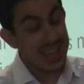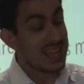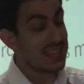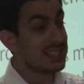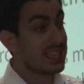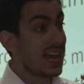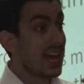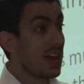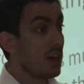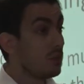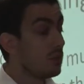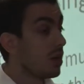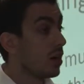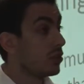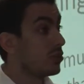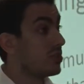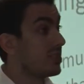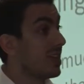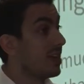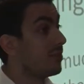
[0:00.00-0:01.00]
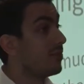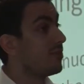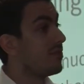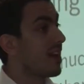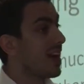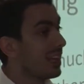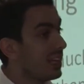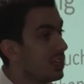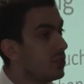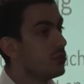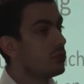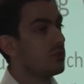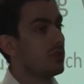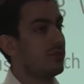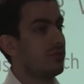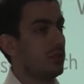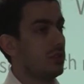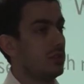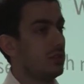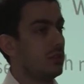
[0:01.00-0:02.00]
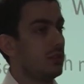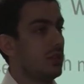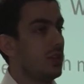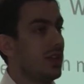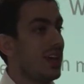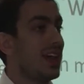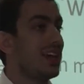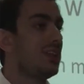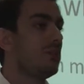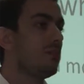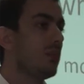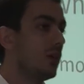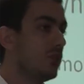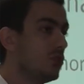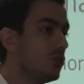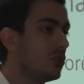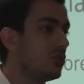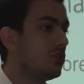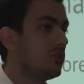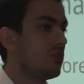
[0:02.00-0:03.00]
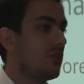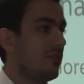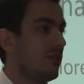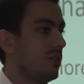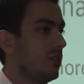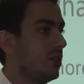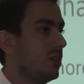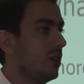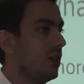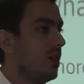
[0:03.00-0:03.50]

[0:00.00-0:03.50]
is how much they're value-driven and emotion-driven.